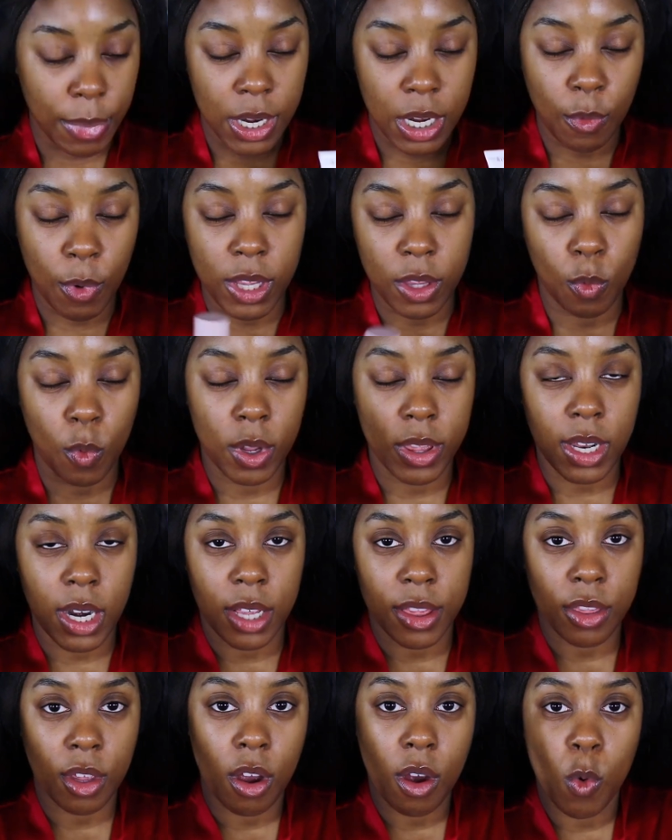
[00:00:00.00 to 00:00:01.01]
But anyway, the one that
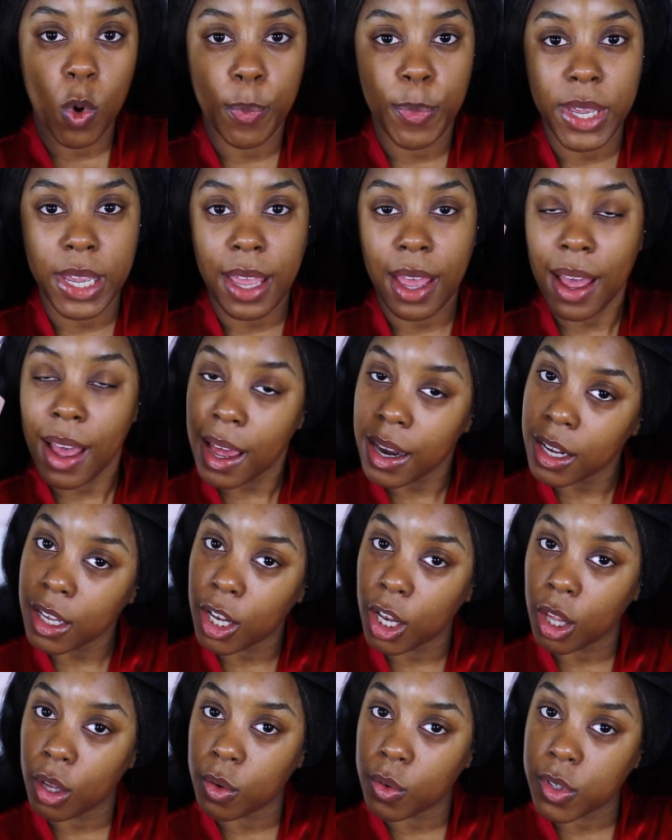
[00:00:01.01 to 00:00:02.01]
I thought would be kind of
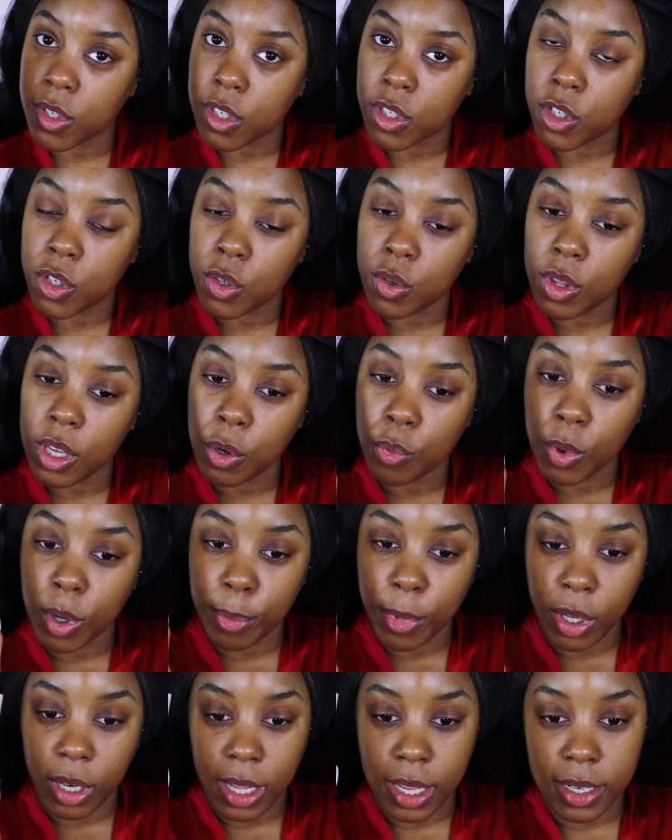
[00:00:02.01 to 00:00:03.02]
close to the
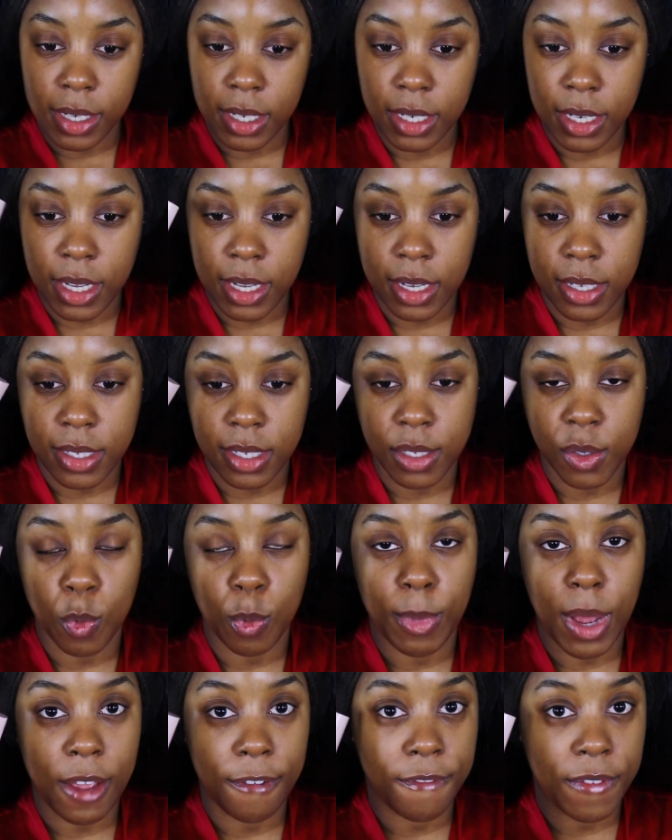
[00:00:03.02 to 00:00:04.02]
Rimmel London is this
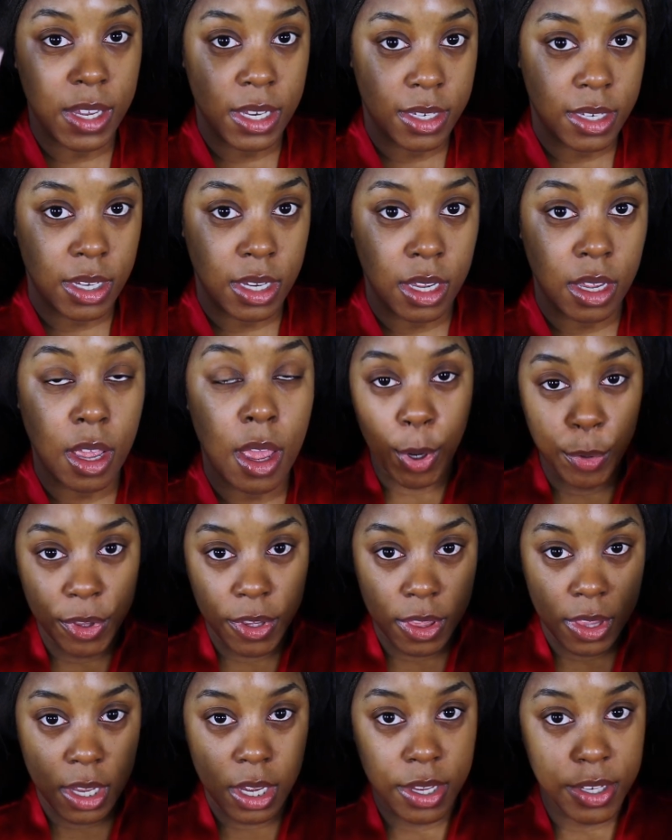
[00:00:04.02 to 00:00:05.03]
one by Fenty. Both
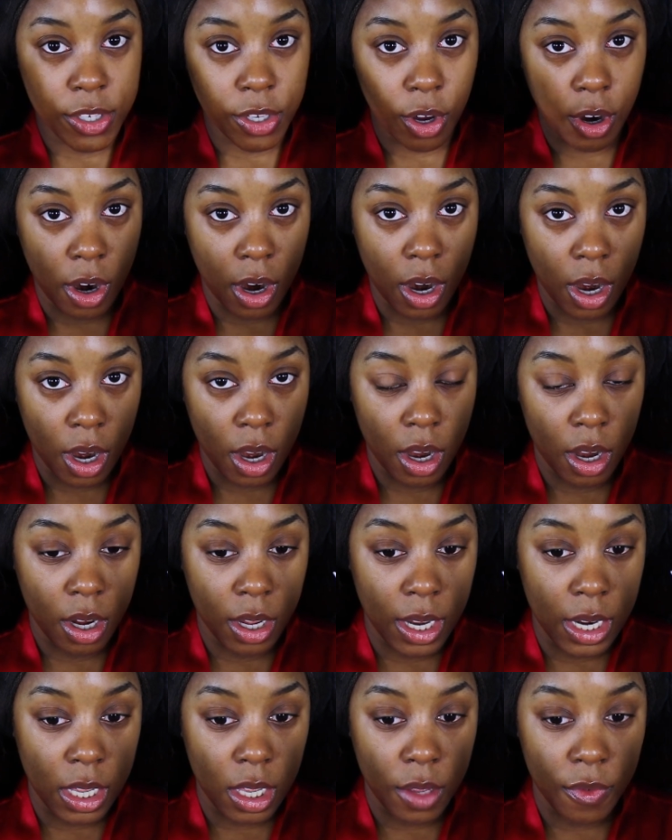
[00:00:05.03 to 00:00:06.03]
of these are
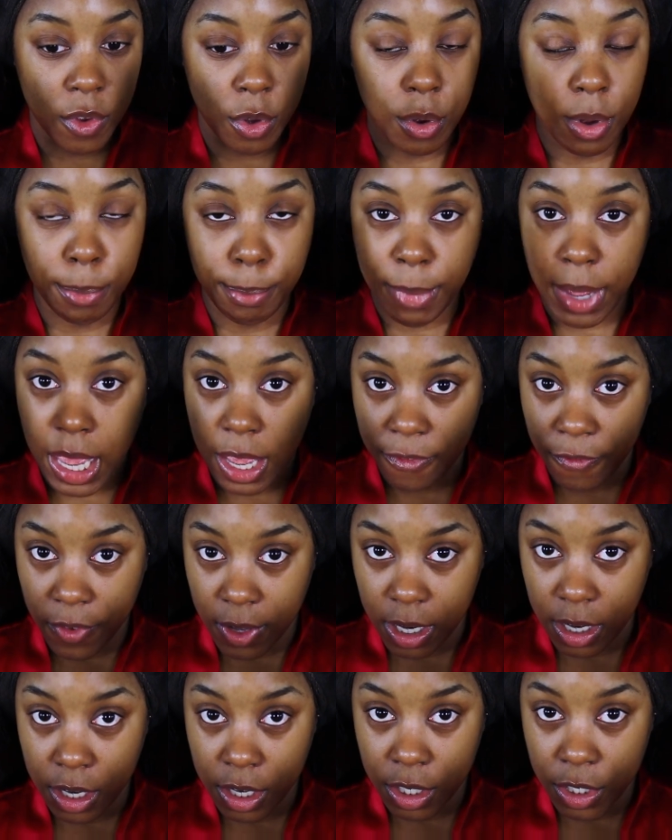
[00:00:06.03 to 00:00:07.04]
gonna give you a matte
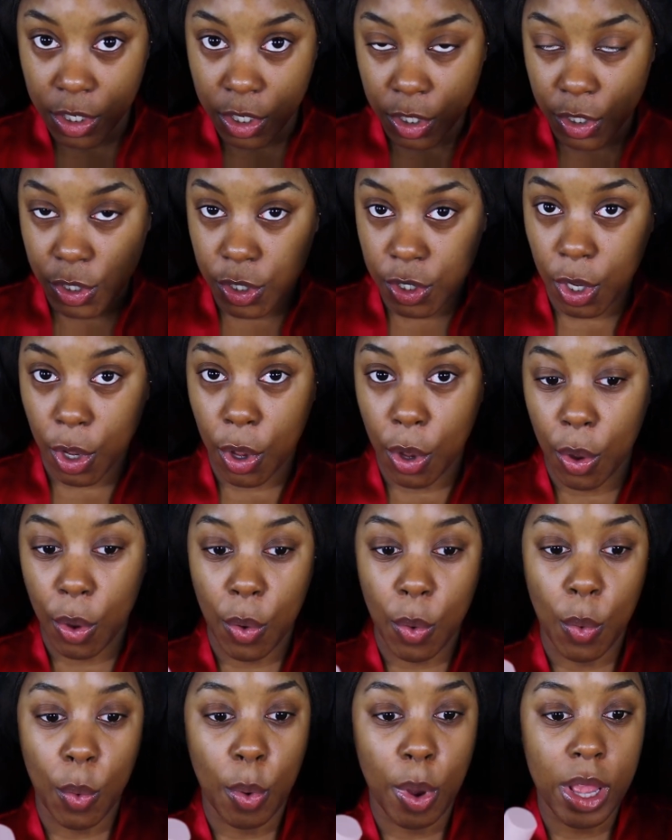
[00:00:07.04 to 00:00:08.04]
finish.
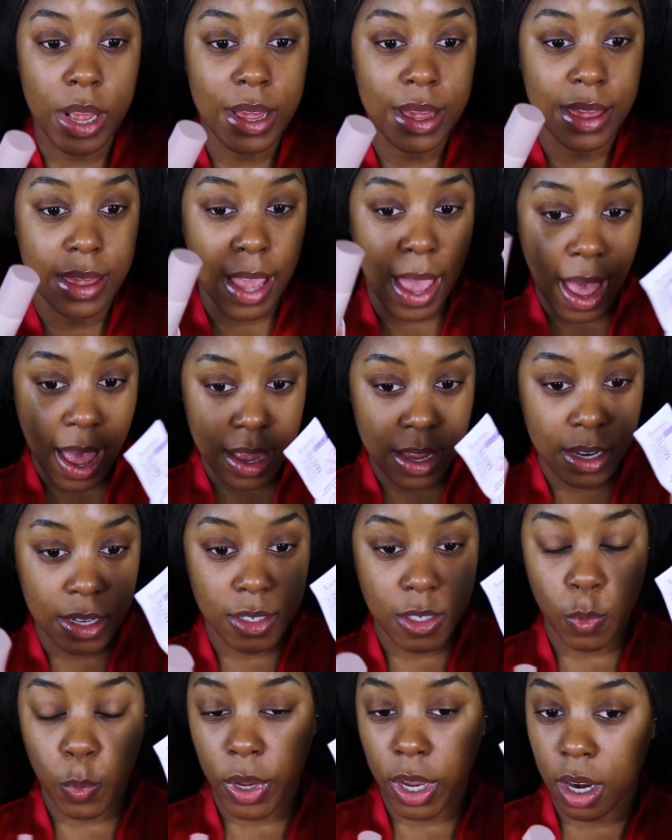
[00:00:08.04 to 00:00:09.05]
So that
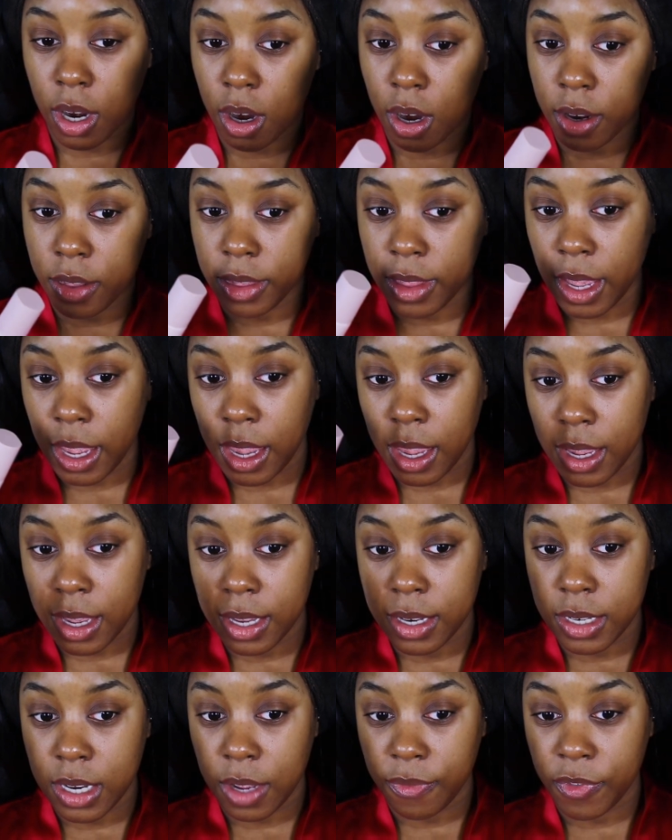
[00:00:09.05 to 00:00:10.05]
is where they
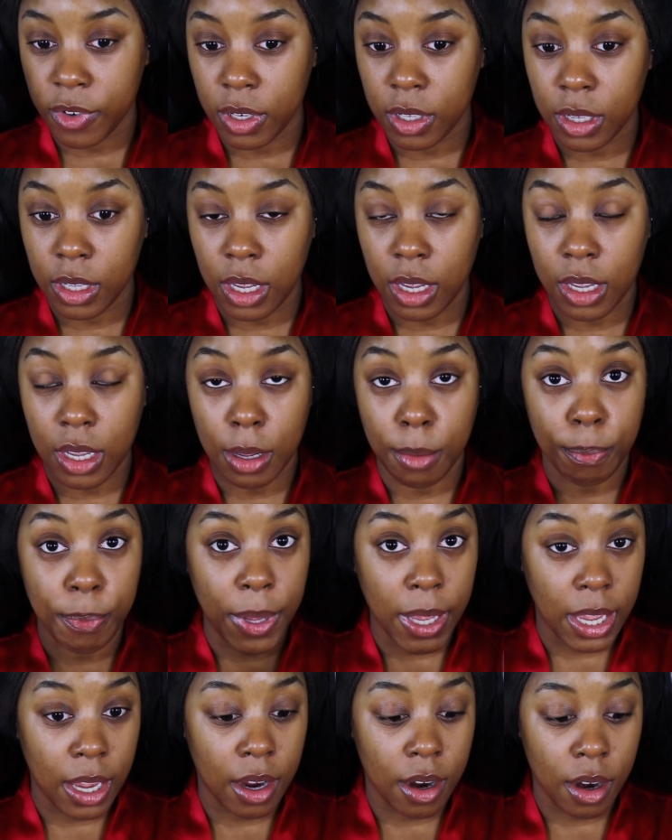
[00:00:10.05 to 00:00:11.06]
can definitely
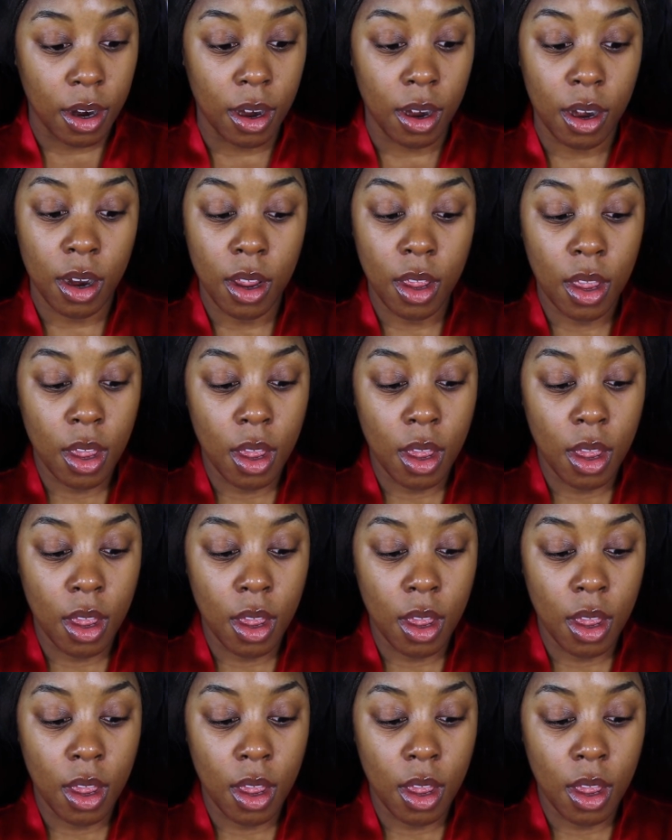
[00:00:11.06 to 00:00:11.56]
compare.